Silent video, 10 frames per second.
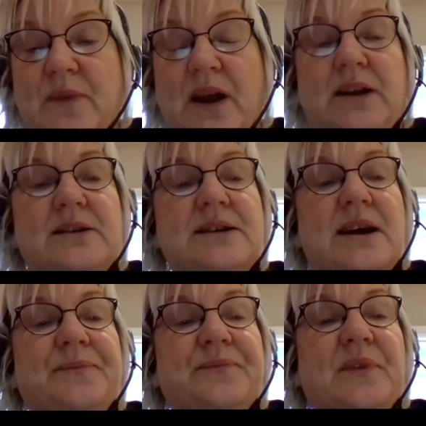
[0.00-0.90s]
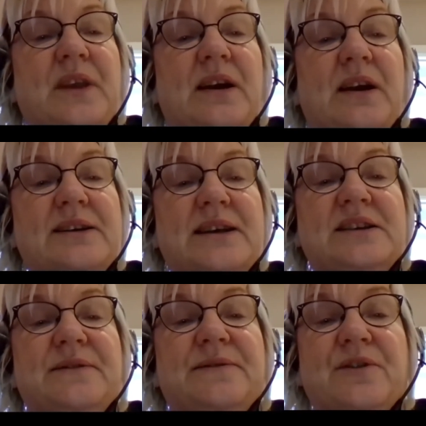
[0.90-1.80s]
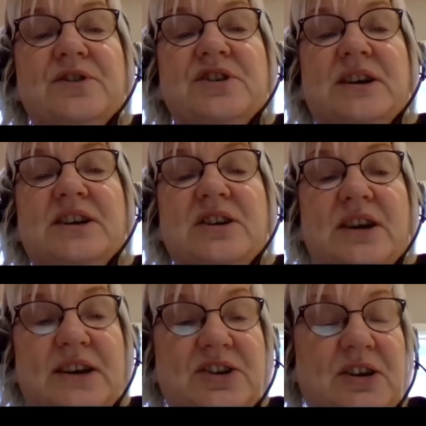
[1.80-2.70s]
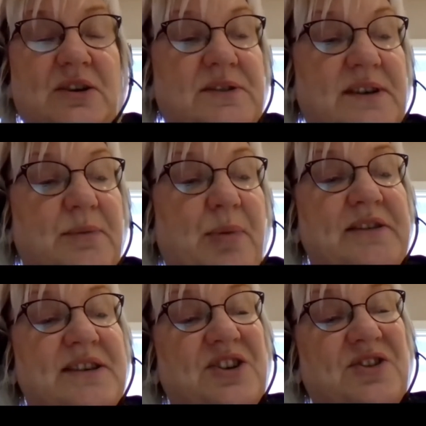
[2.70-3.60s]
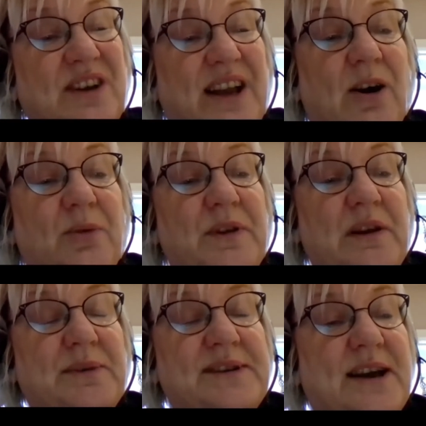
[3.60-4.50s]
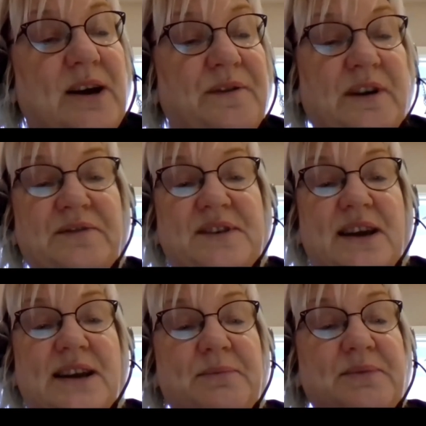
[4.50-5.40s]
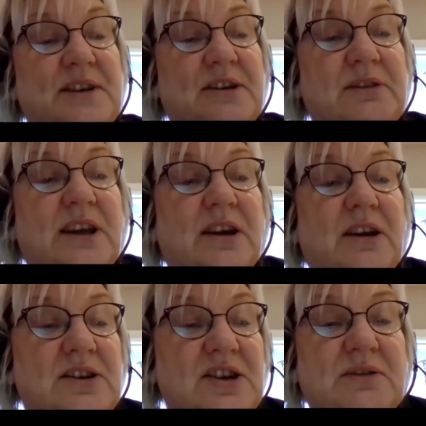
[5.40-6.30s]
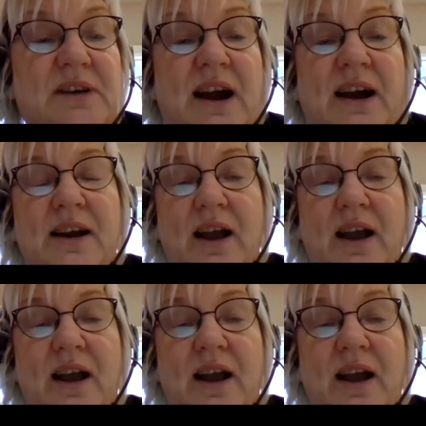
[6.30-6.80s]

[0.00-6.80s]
and executive function issues, and the parent said, should I get on with it myself? And I've said, absolutely, you can do that.